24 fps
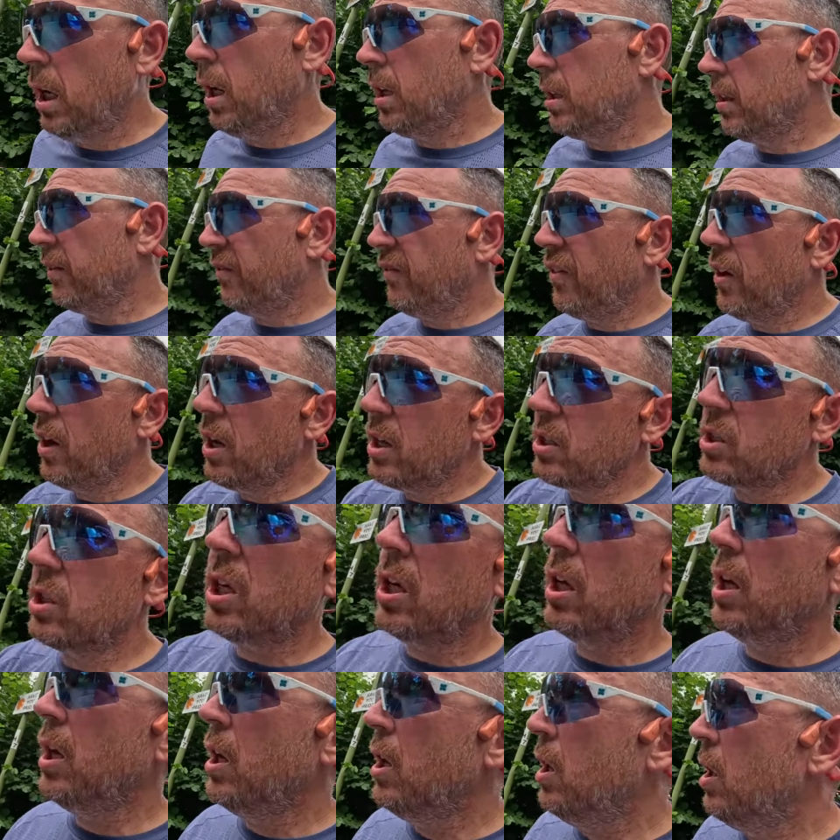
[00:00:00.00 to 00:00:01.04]
The first
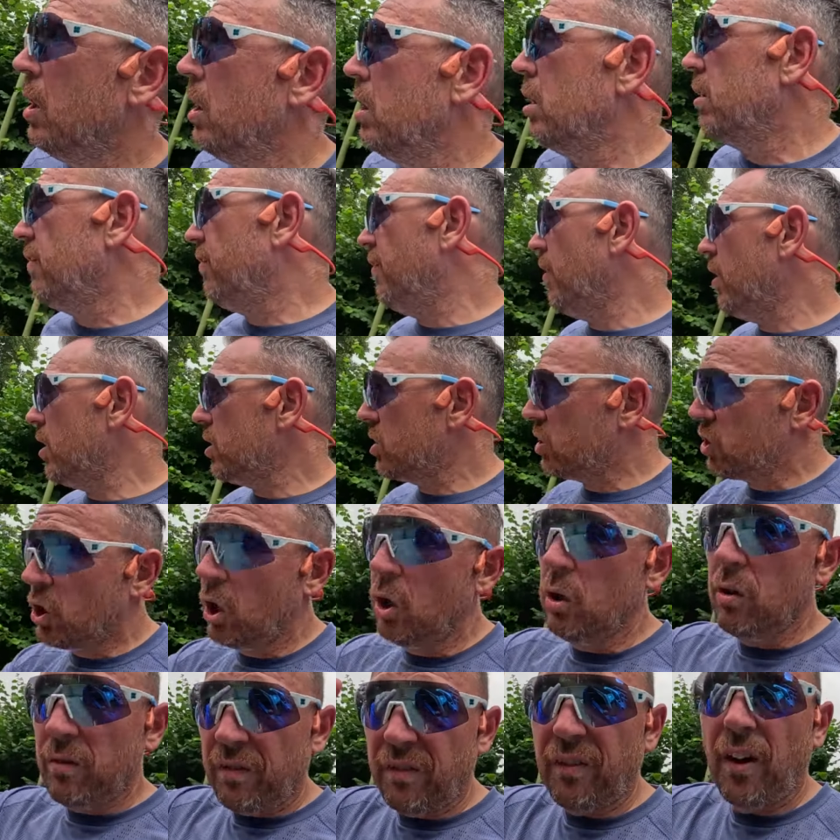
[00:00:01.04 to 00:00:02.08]

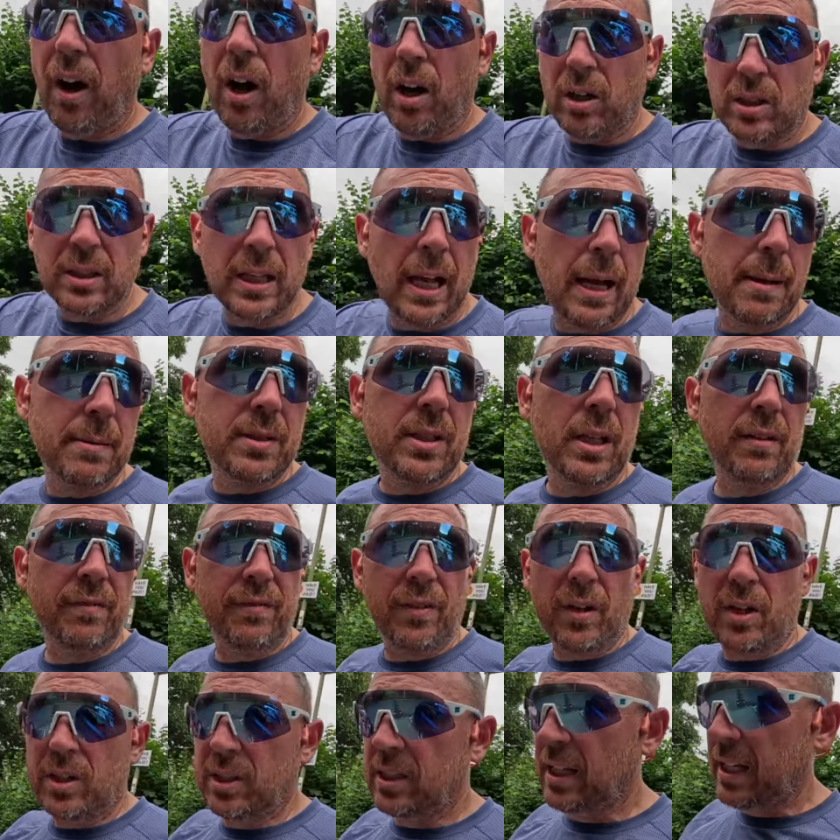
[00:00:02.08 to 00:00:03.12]
two fast laps, so the
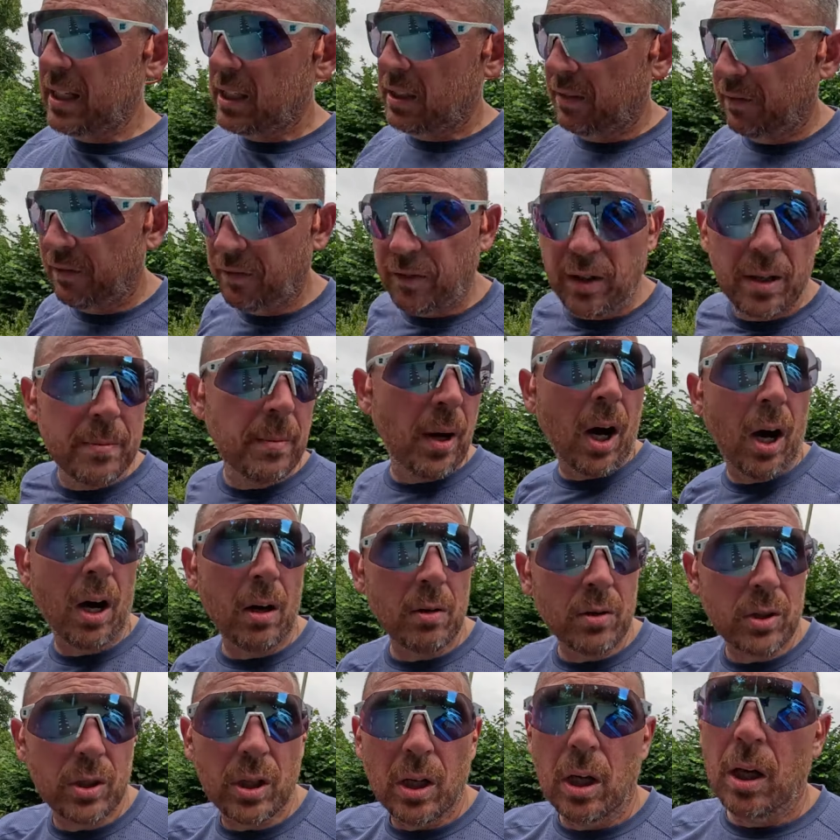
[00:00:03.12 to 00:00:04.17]
first sets of 3
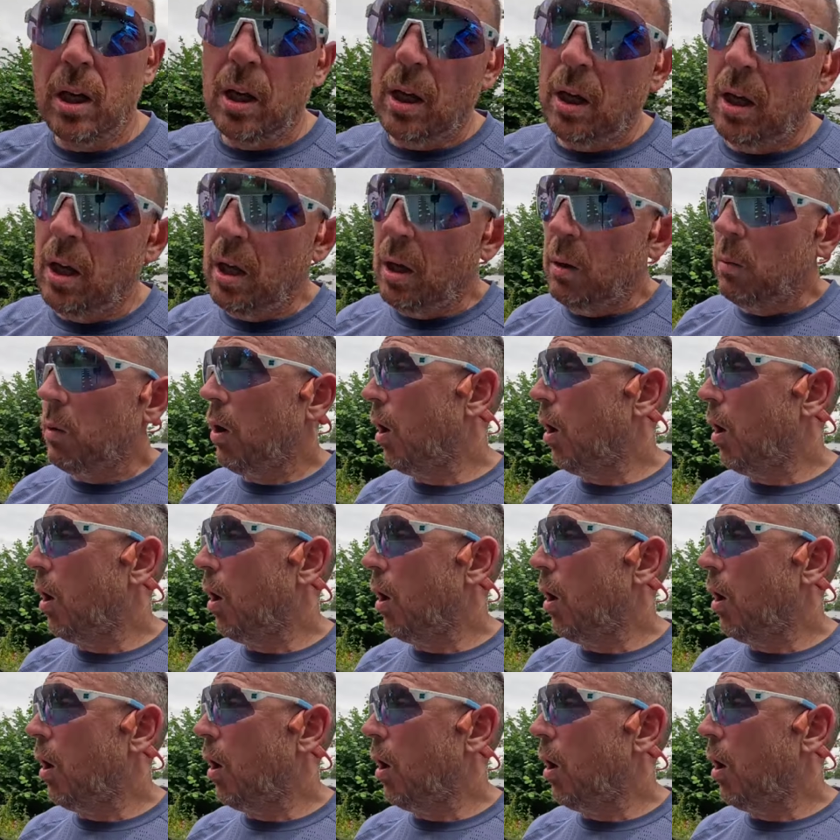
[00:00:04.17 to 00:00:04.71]
miles, were